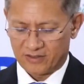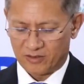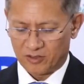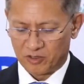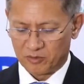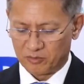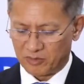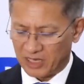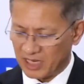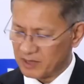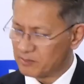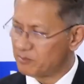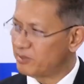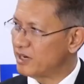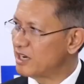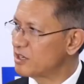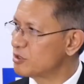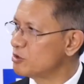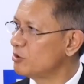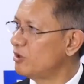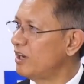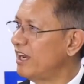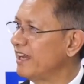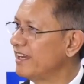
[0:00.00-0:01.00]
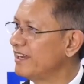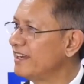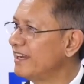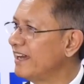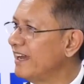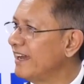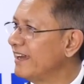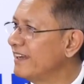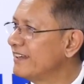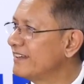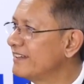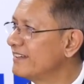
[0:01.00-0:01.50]
on my part to
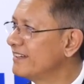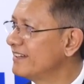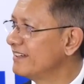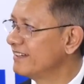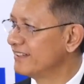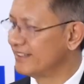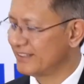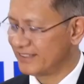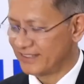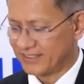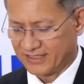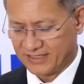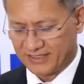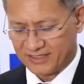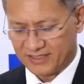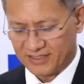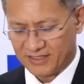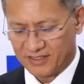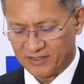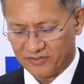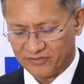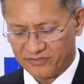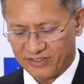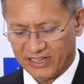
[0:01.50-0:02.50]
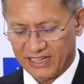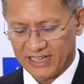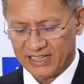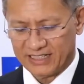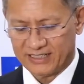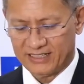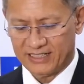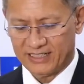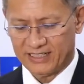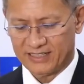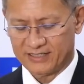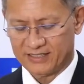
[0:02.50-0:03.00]
highlight the
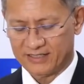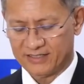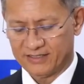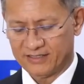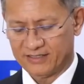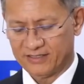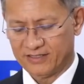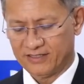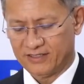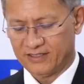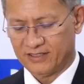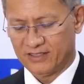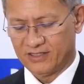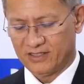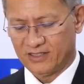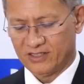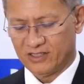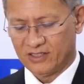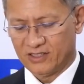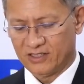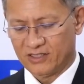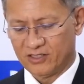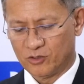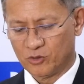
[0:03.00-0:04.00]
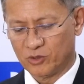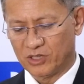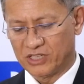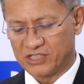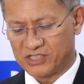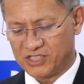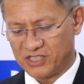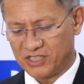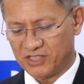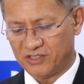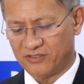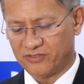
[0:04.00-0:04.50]
fact that to
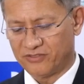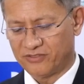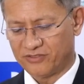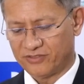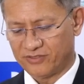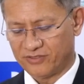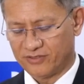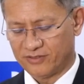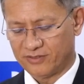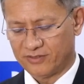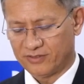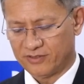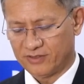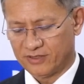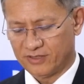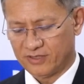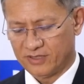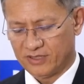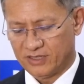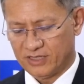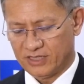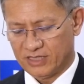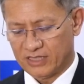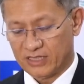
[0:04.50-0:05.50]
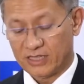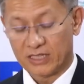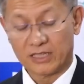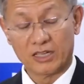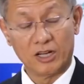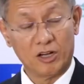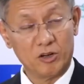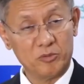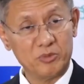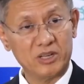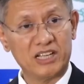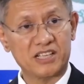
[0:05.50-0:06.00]
achieve, the
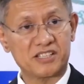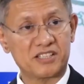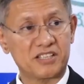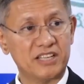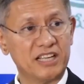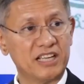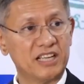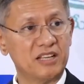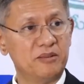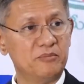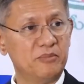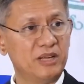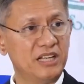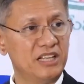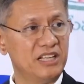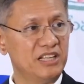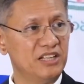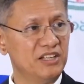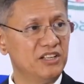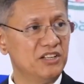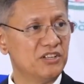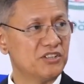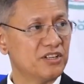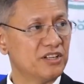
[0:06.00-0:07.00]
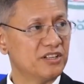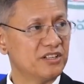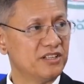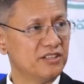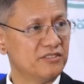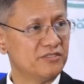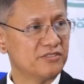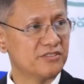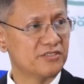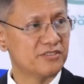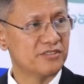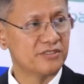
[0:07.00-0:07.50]
government has taken many
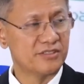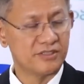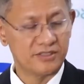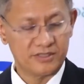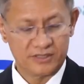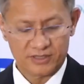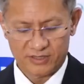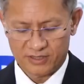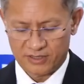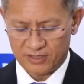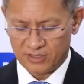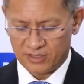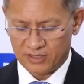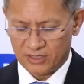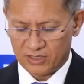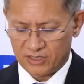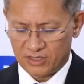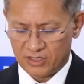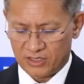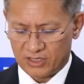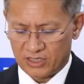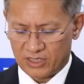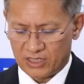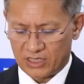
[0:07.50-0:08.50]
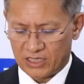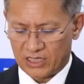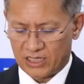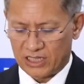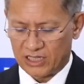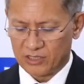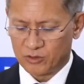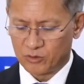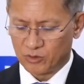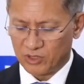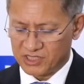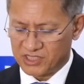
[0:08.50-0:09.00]
initiatives,
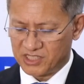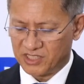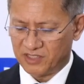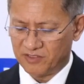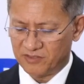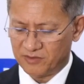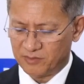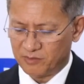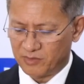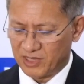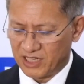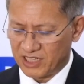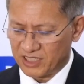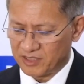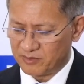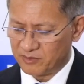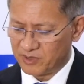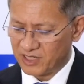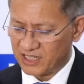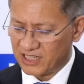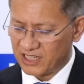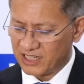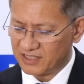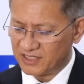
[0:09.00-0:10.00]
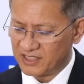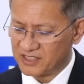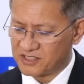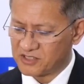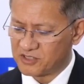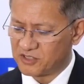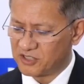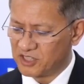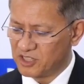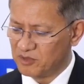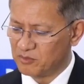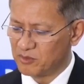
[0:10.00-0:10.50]
and to achieve Mahatma Gandhi's
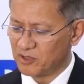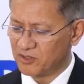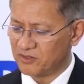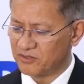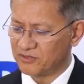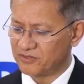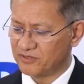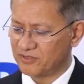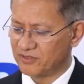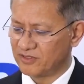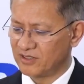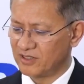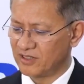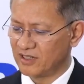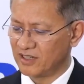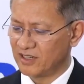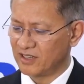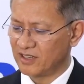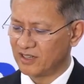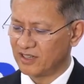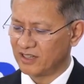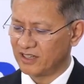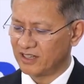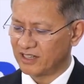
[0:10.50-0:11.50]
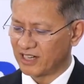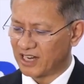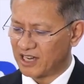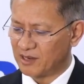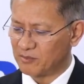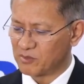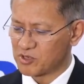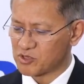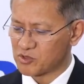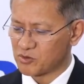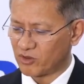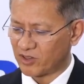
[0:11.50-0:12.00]
dream of
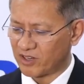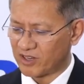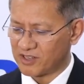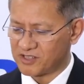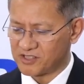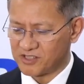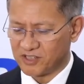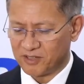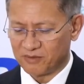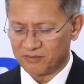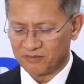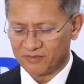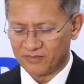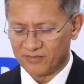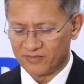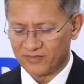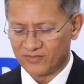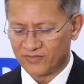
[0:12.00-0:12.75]
Gram Swarajyam,